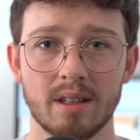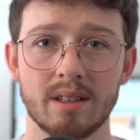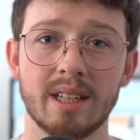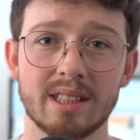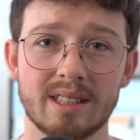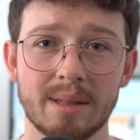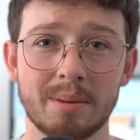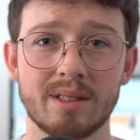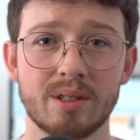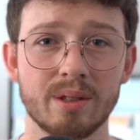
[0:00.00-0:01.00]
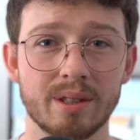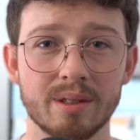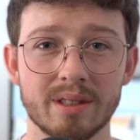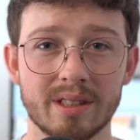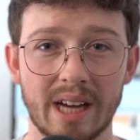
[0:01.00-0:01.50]
The next step is to
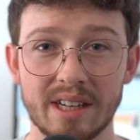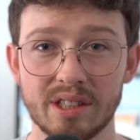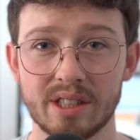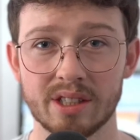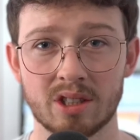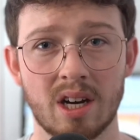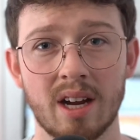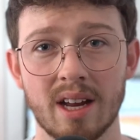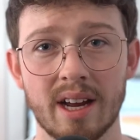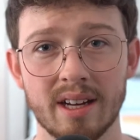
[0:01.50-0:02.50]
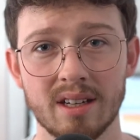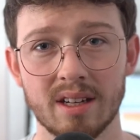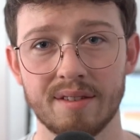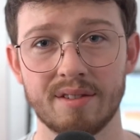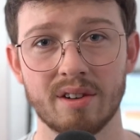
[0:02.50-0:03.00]
use HDRI lighting
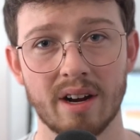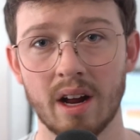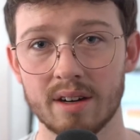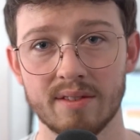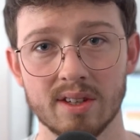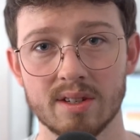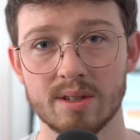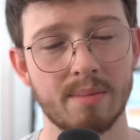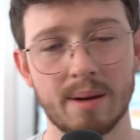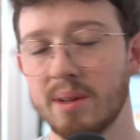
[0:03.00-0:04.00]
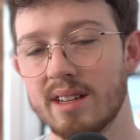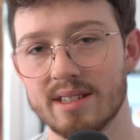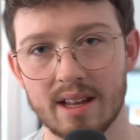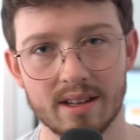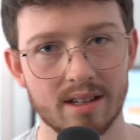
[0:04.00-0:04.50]
if you're in ArcViz. Maybe there's
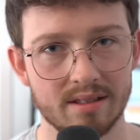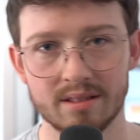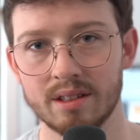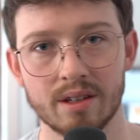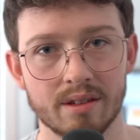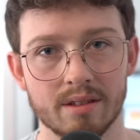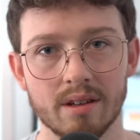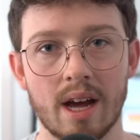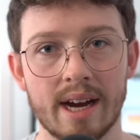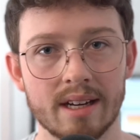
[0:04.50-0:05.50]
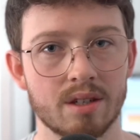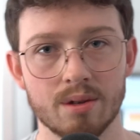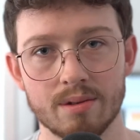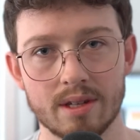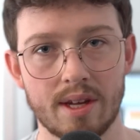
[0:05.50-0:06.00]
other, you know, lighting
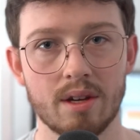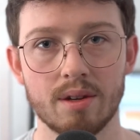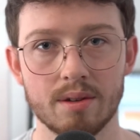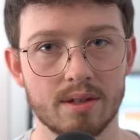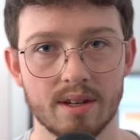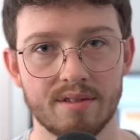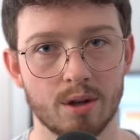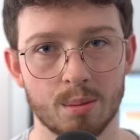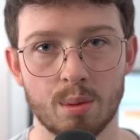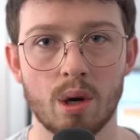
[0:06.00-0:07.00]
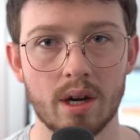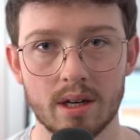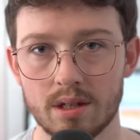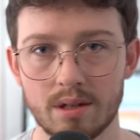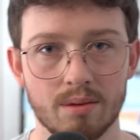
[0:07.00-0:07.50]
tools that you use if you're in
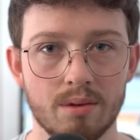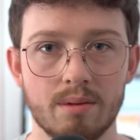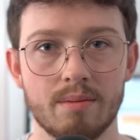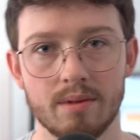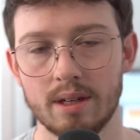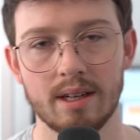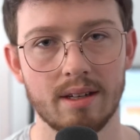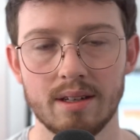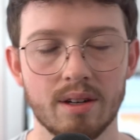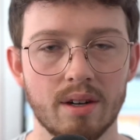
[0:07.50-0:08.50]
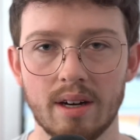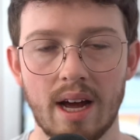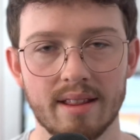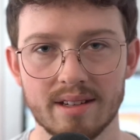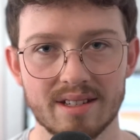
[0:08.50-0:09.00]
product or, you know,
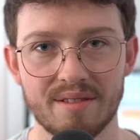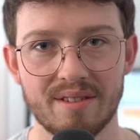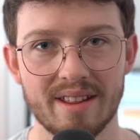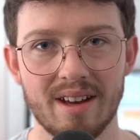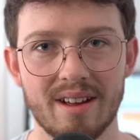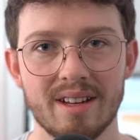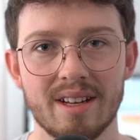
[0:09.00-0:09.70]
other stuff like that.